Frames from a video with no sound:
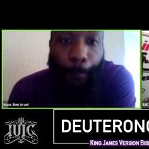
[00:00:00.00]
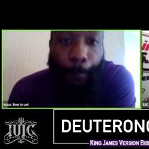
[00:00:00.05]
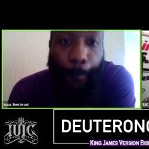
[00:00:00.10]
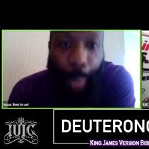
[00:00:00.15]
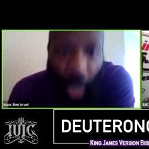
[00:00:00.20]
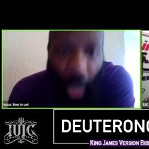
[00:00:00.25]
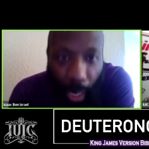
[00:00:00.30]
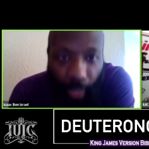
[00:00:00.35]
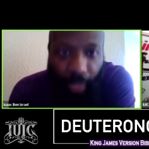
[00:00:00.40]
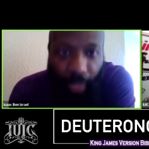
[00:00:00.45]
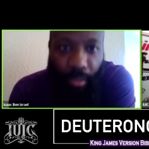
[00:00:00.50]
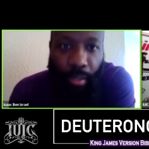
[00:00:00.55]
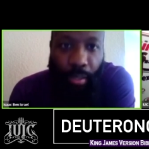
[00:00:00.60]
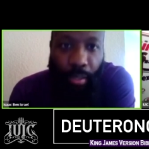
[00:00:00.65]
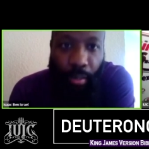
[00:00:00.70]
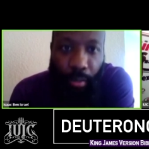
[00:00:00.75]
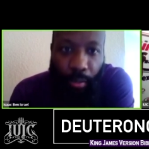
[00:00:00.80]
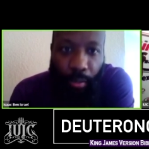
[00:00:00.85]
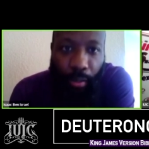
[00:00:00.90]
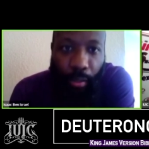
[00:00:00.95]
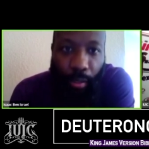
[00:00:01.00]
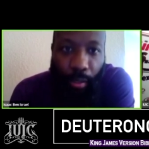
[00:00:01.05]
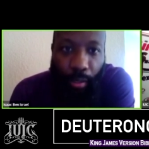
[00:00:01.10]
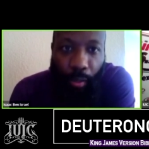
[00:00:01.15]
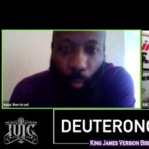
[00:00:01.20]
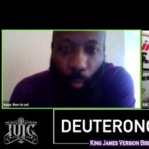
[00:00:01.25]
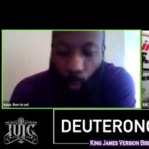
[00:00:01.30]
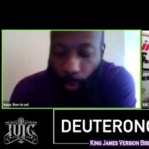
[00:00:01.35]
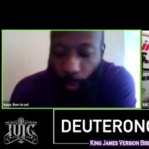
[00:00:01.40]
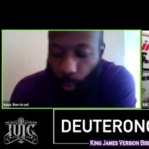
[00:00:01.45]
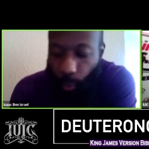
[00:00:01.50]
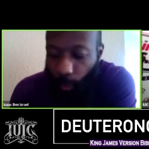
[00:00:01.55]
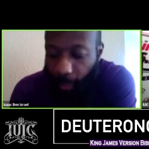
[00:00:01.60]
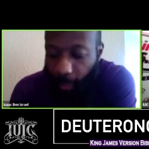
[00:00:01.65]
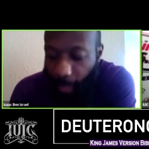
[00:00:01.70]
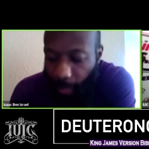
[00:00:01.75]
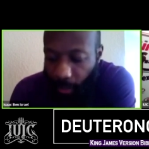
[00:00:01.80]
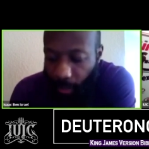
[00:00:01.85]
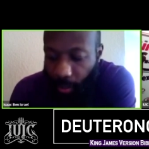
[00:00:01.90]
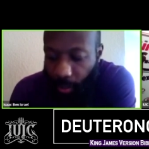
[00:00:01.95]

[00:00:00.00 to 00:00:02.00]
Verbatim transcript: But when you get